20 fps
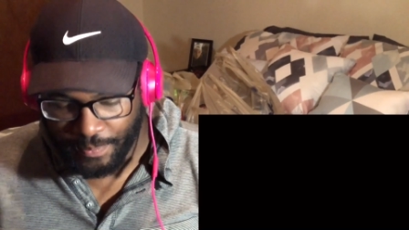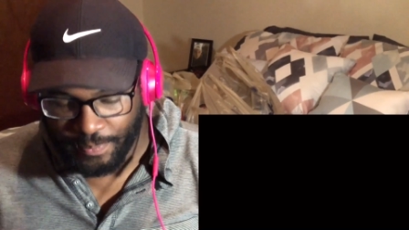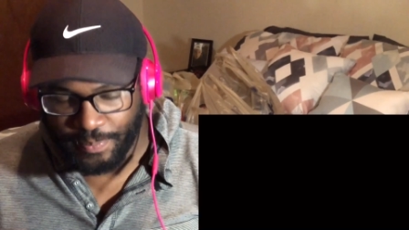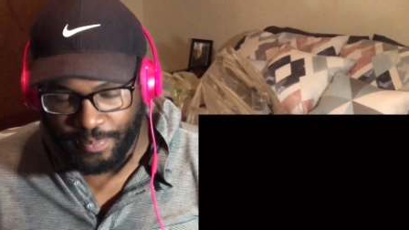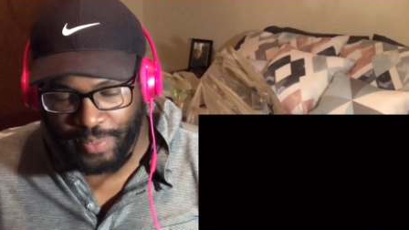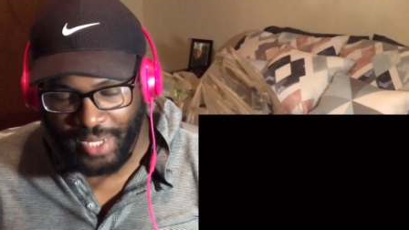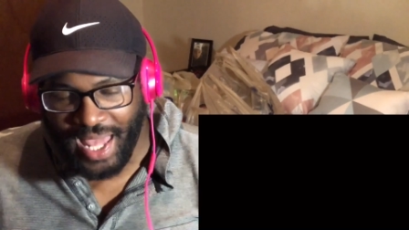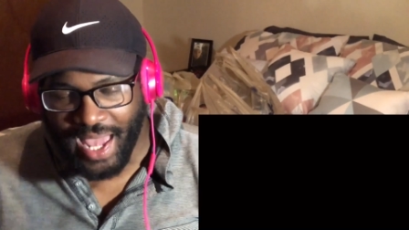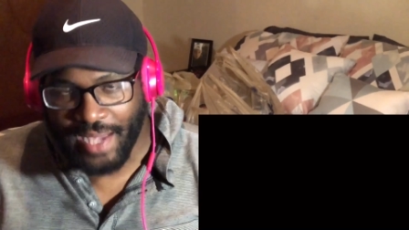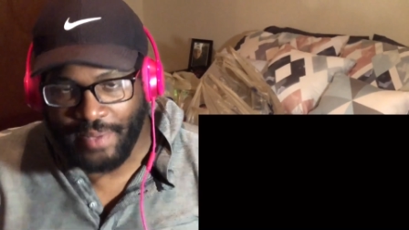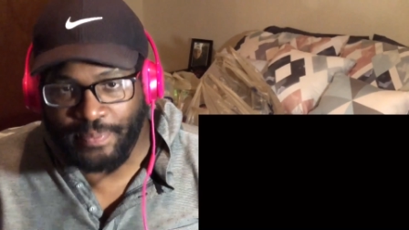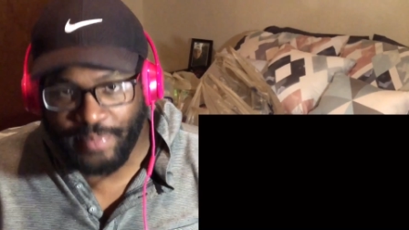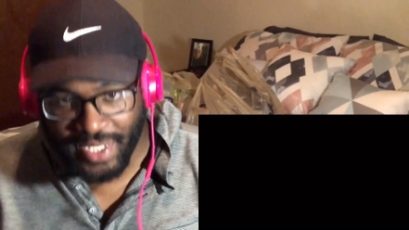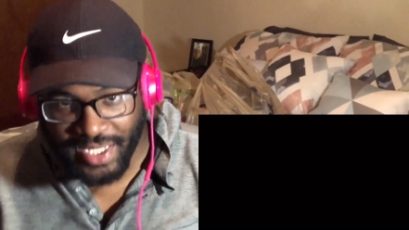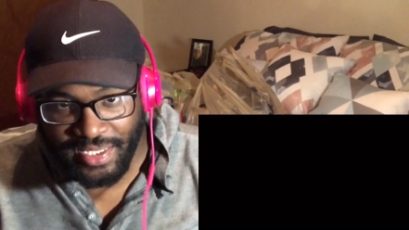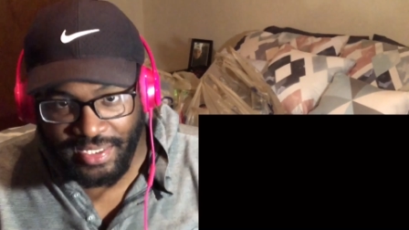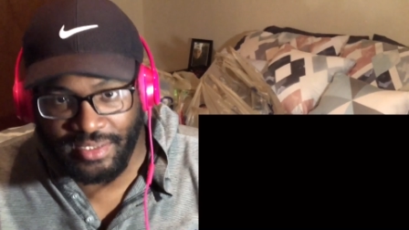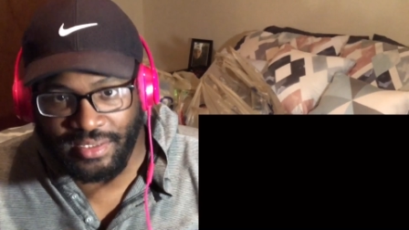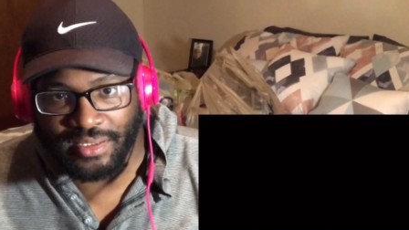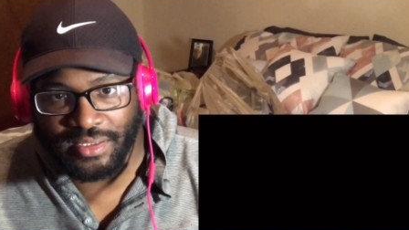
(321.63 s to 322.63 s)

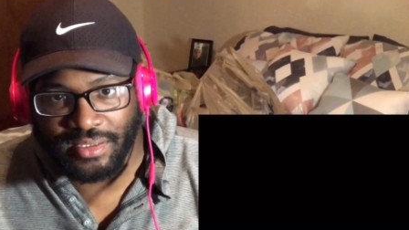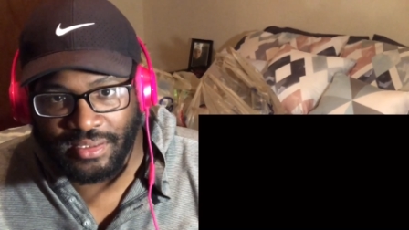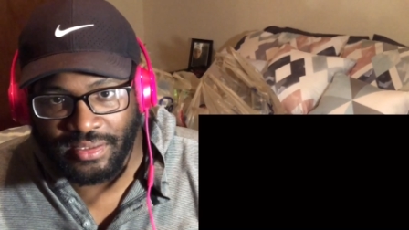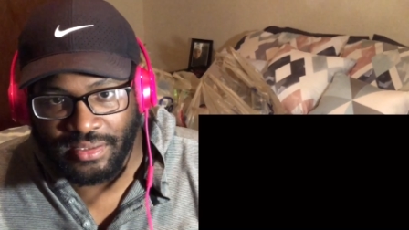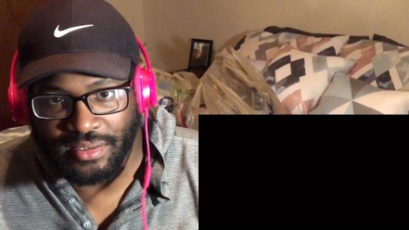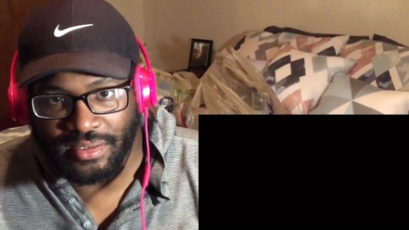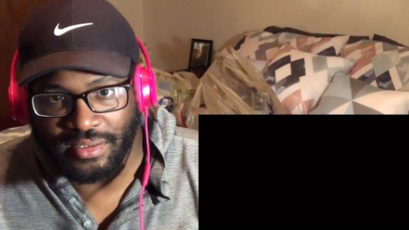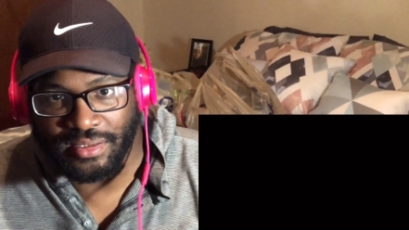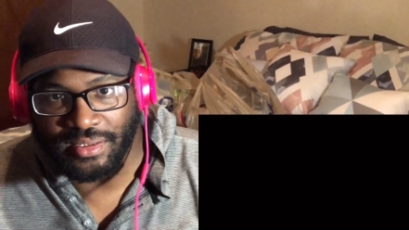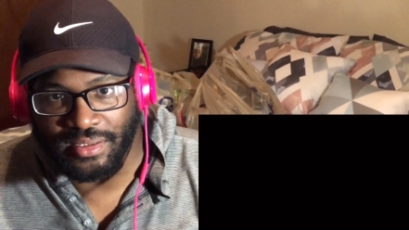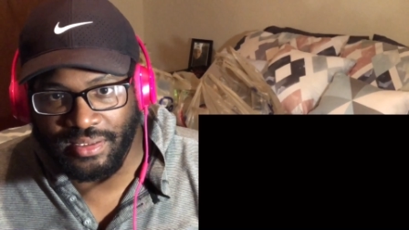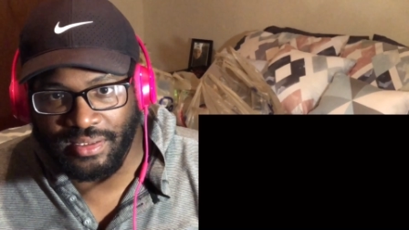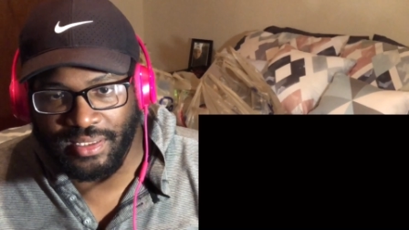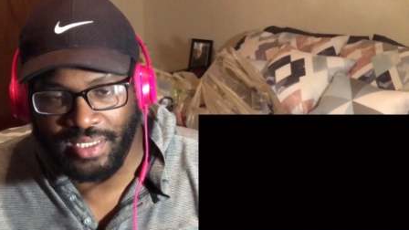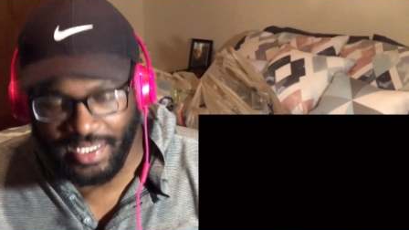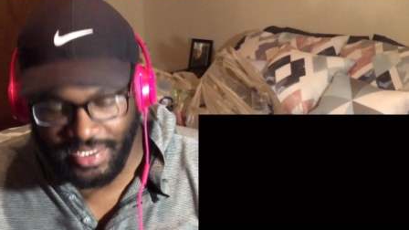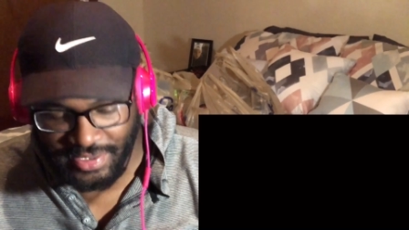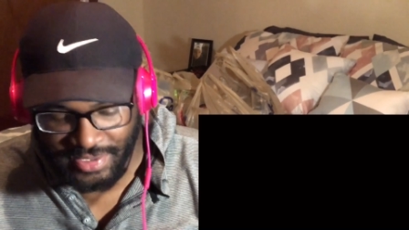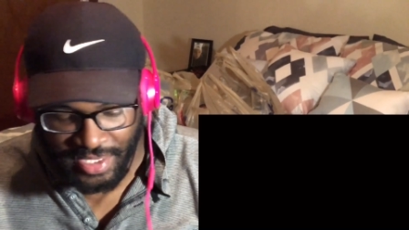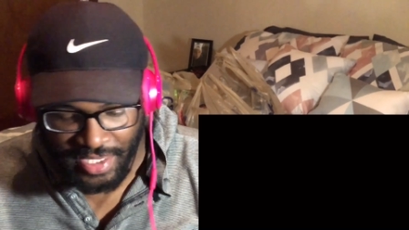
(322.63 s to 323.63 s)
Blackpink
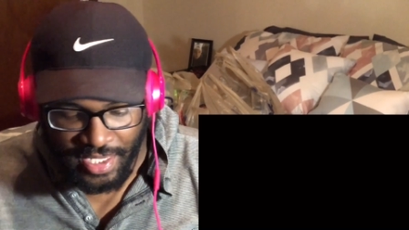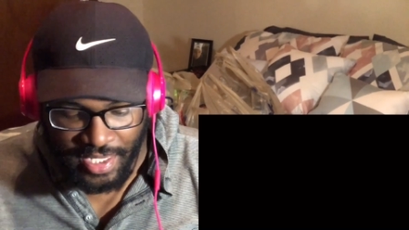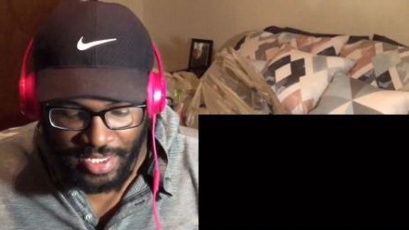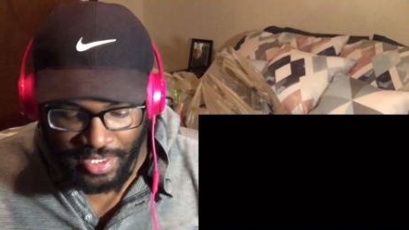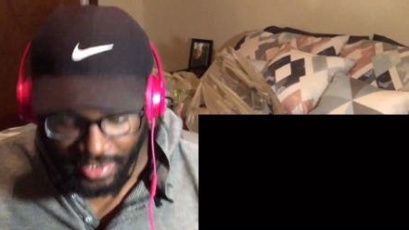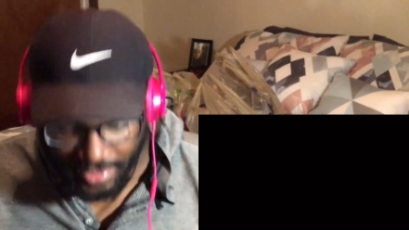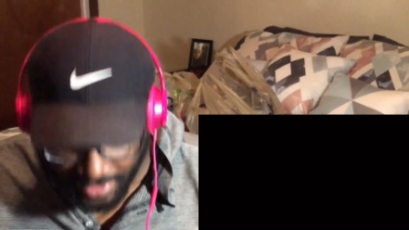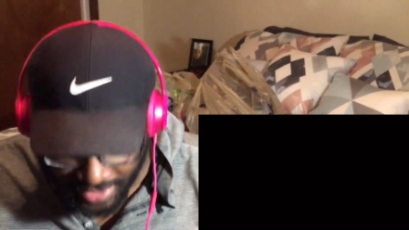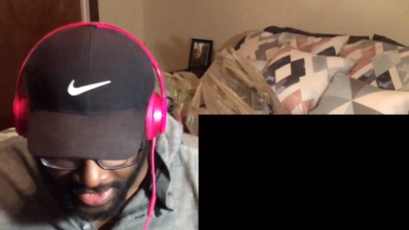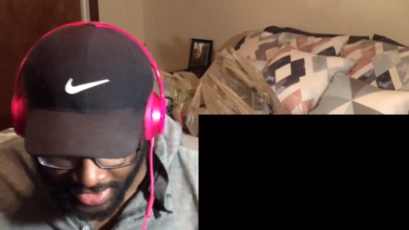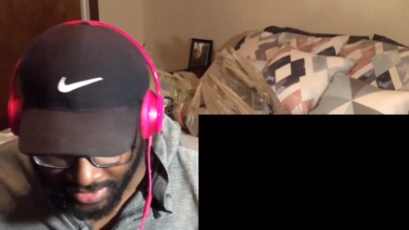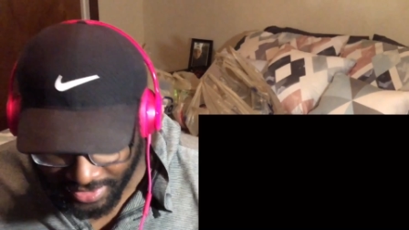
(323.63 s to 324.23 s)
is lit.